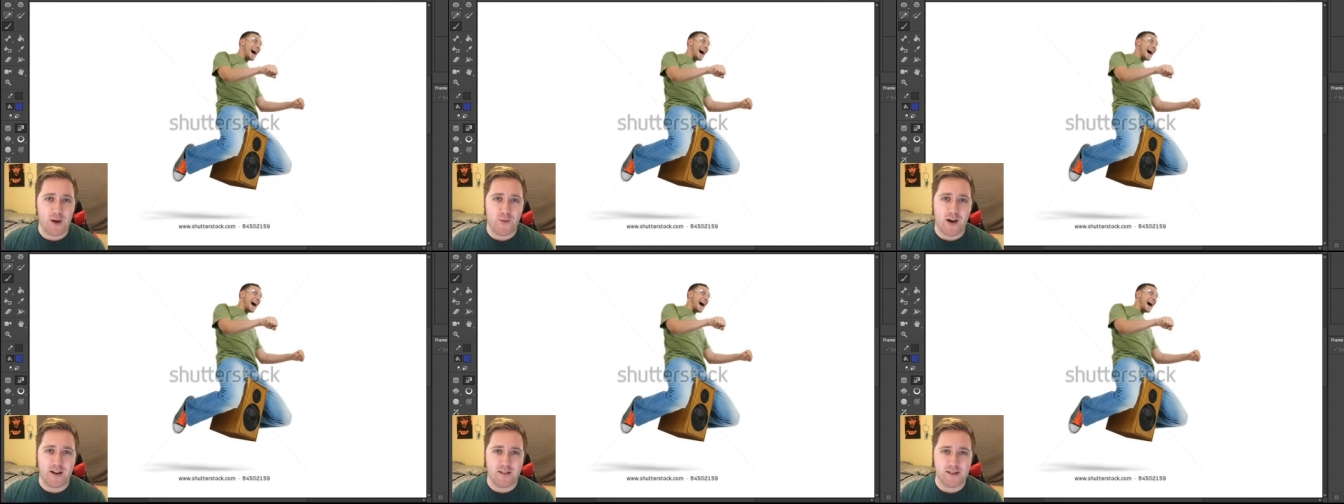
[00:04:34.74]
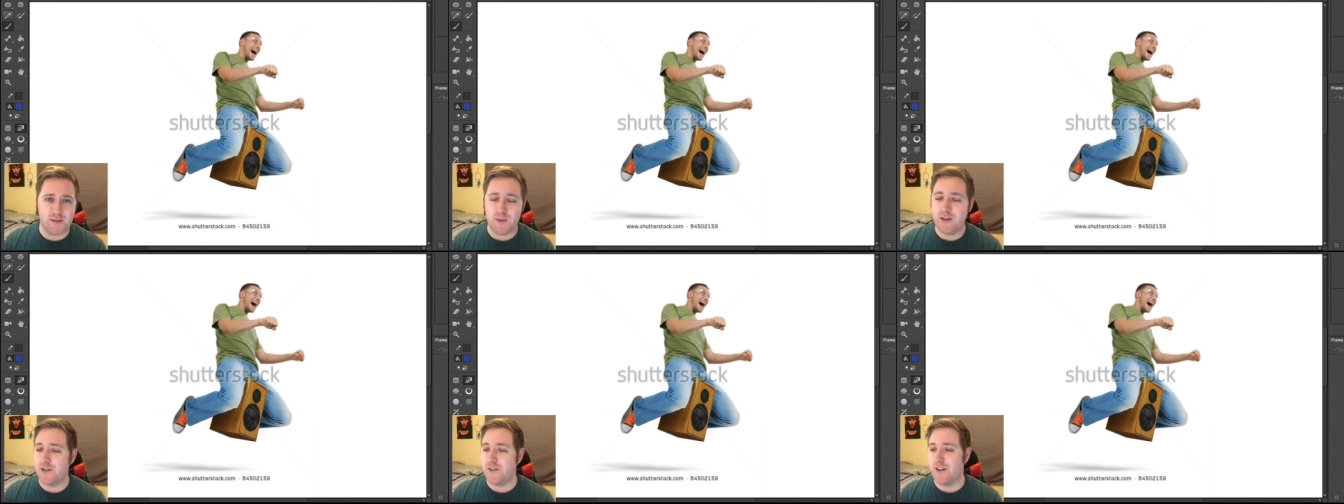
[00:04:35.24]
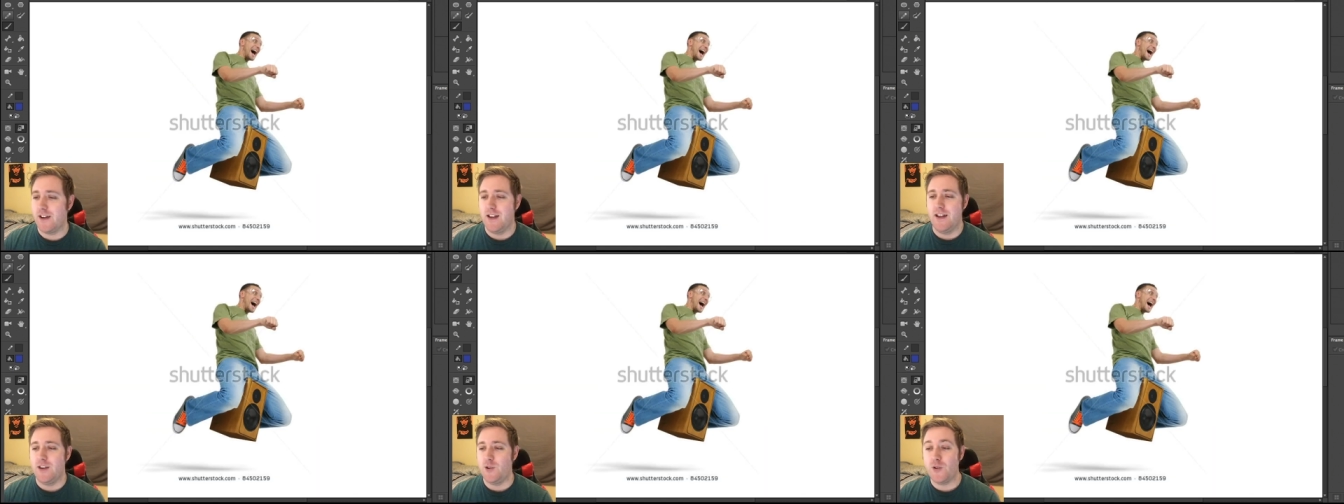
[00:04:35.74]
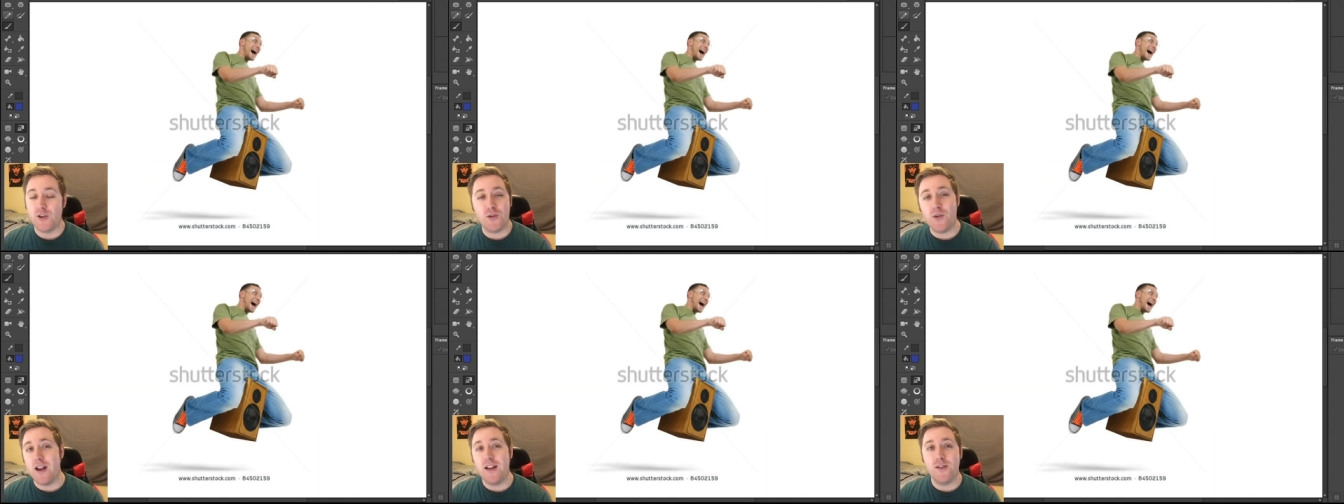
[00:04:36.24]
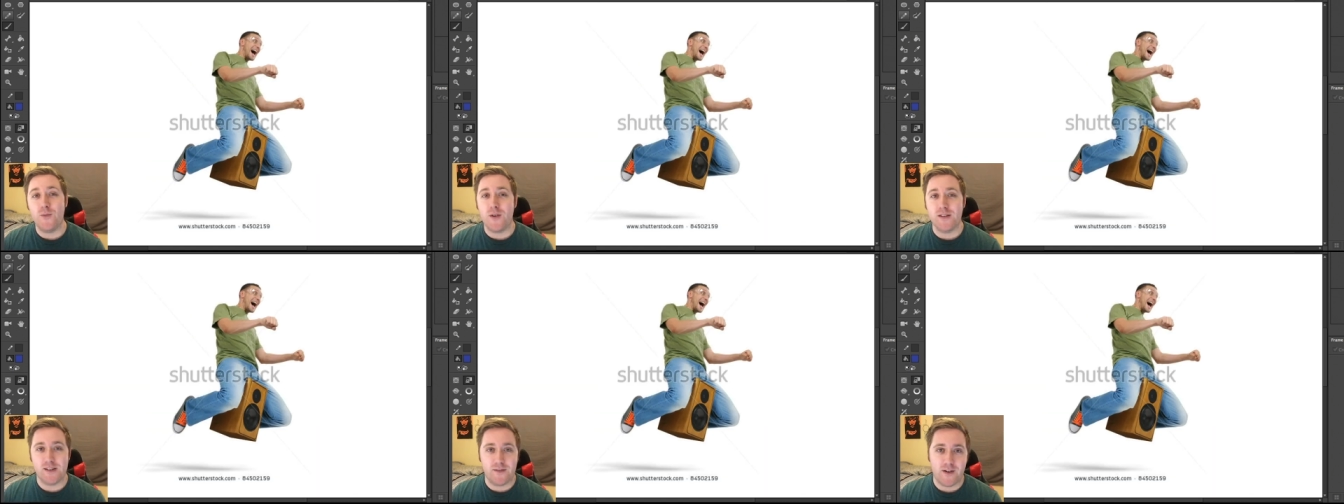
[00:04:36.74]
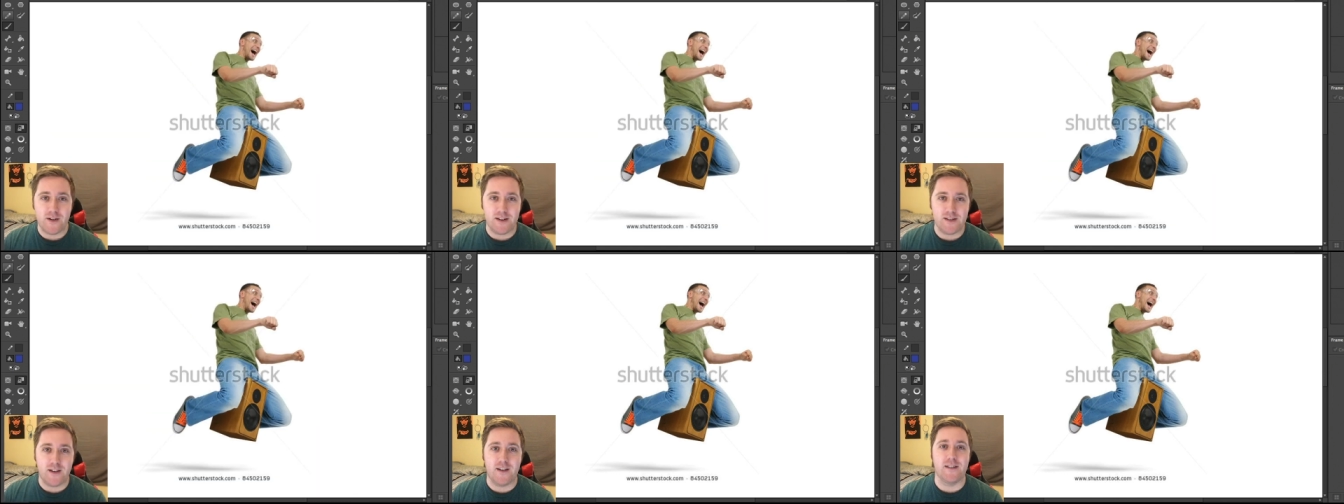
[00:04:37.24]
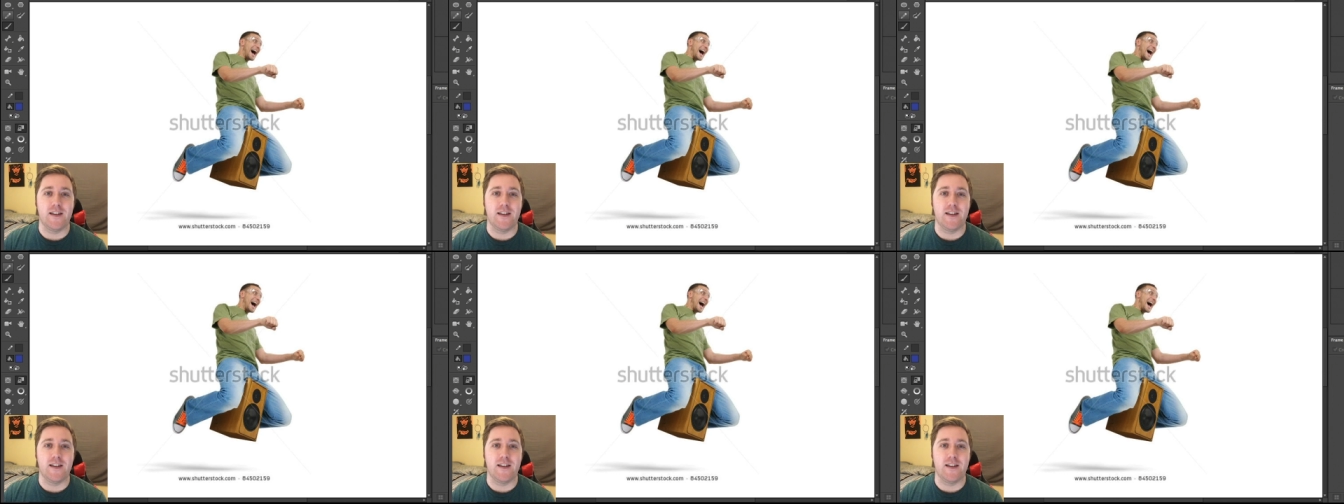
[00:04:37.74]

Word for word: Riding the Speaker, you can do any of the ones that I've already done,